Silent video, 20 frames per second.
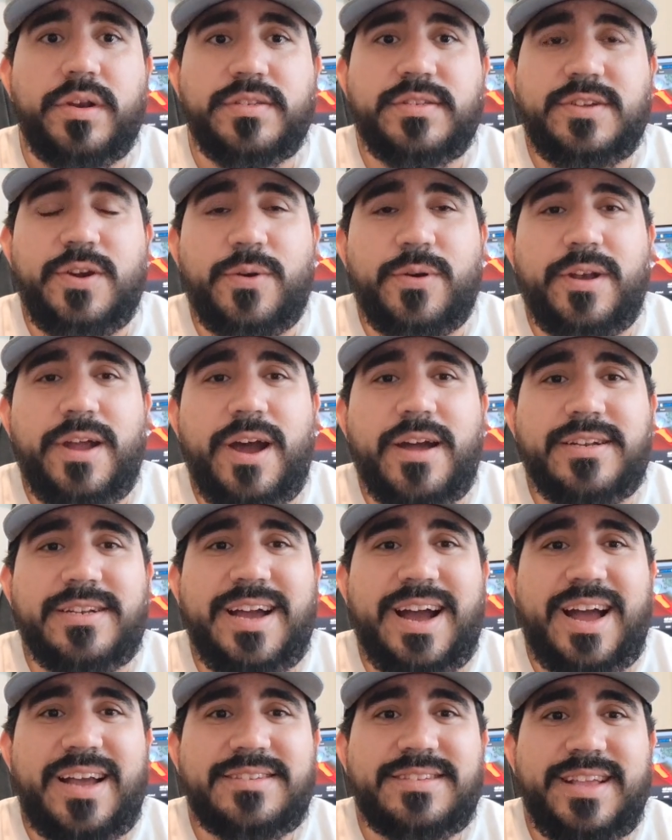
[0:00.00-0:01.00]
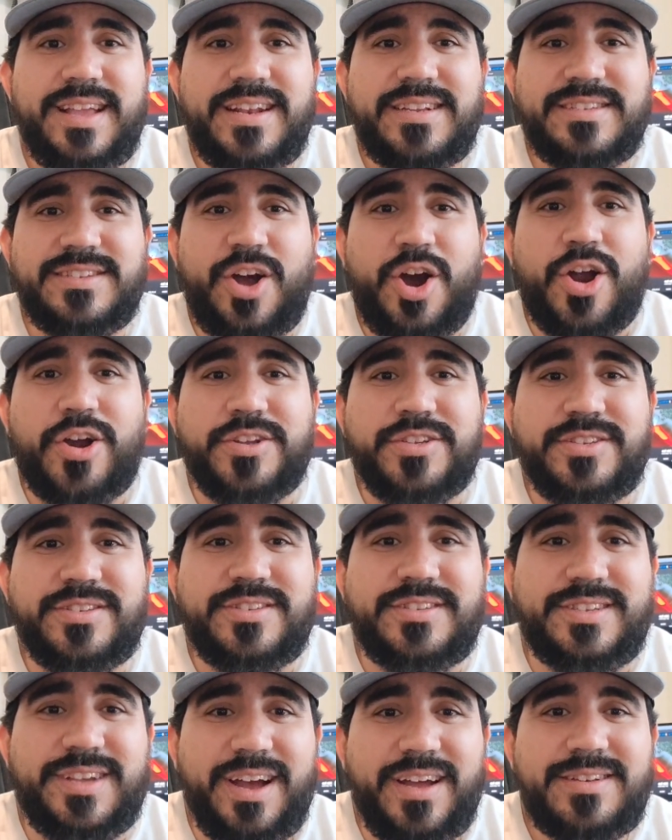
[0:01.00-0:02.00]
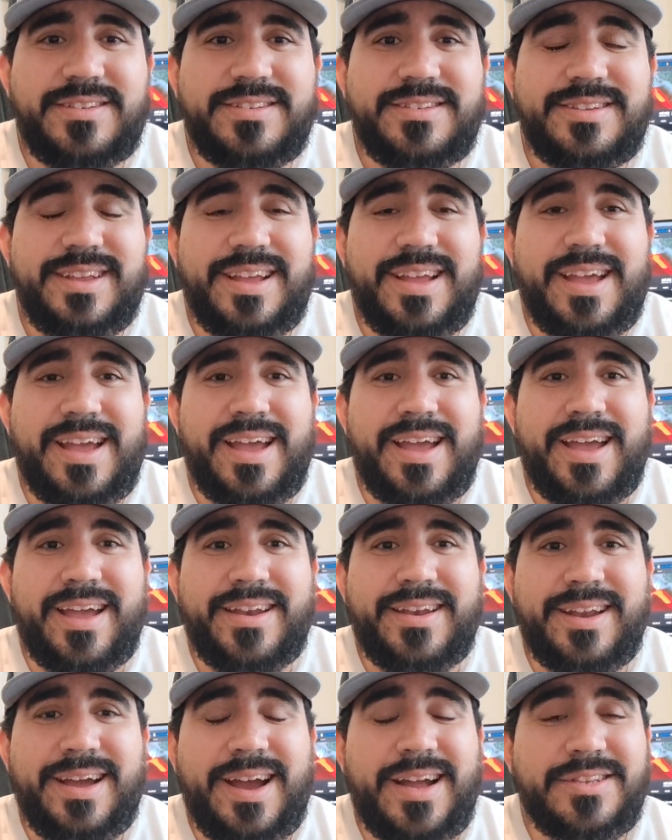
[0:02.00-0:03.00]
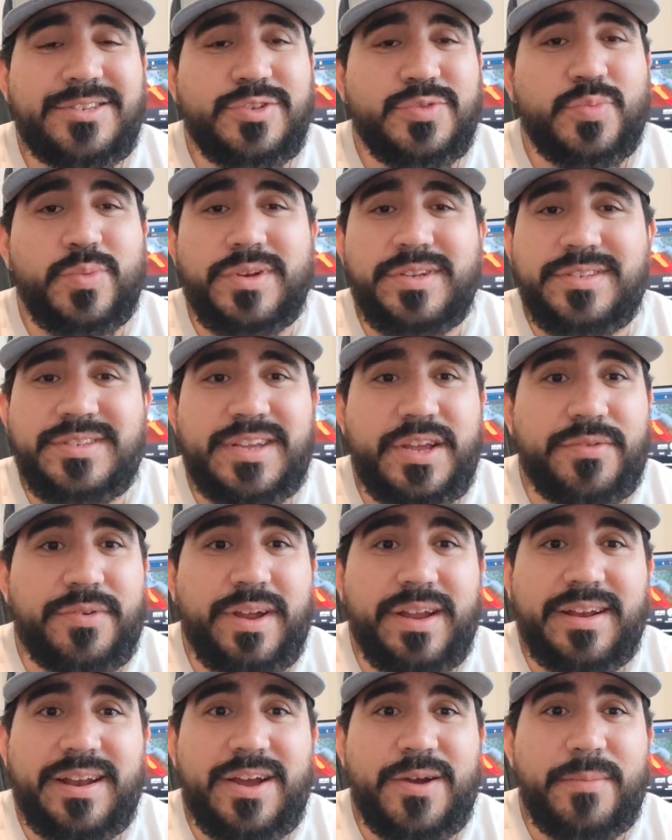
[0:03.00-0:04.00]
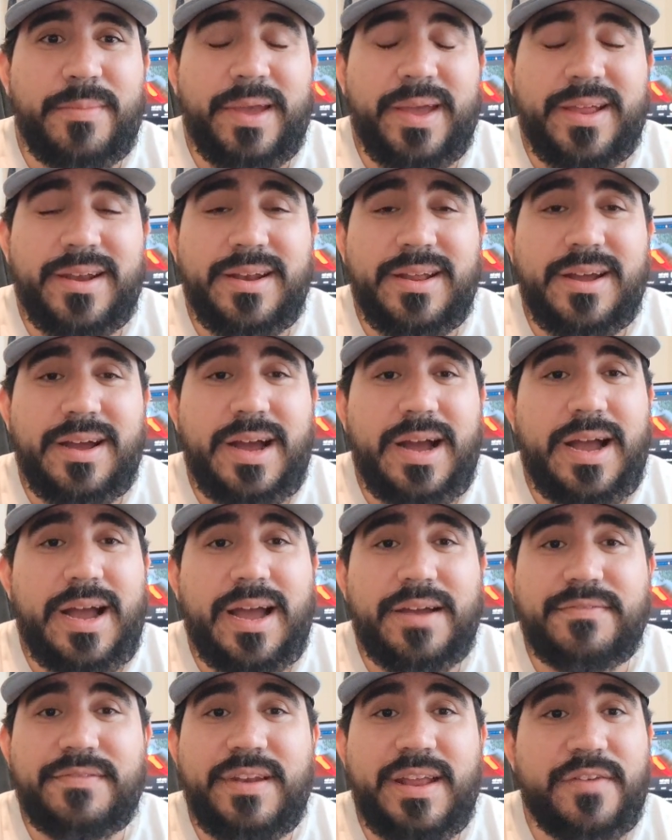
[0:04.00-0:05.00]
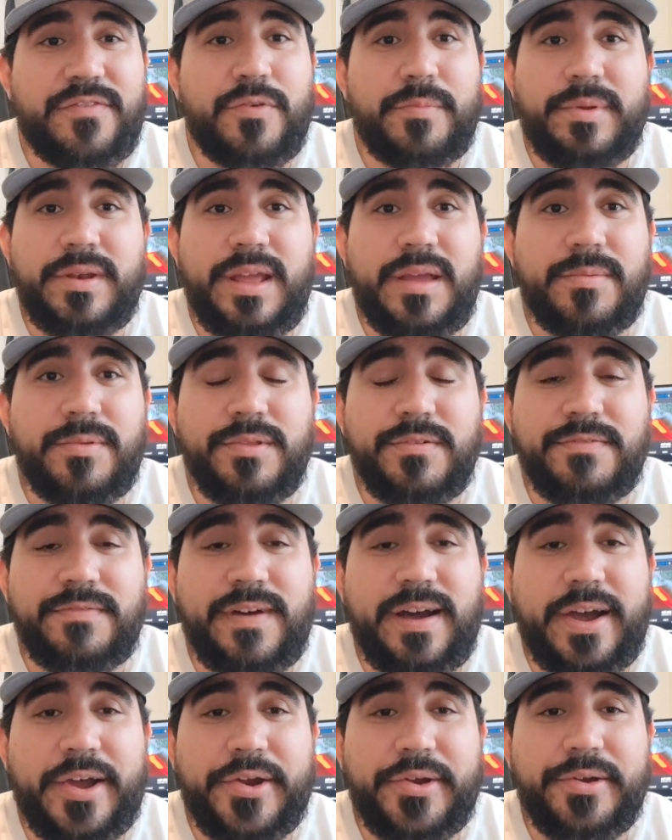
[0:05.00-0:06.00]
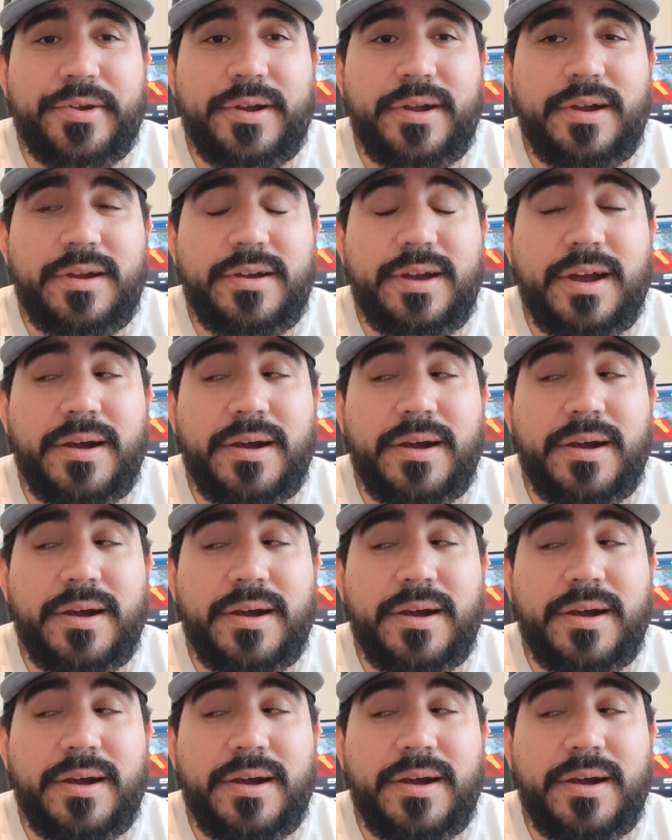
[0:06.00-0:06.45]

is going on, guys? It is Arx Guns, and I just want to say right now, man, I have never been able to fire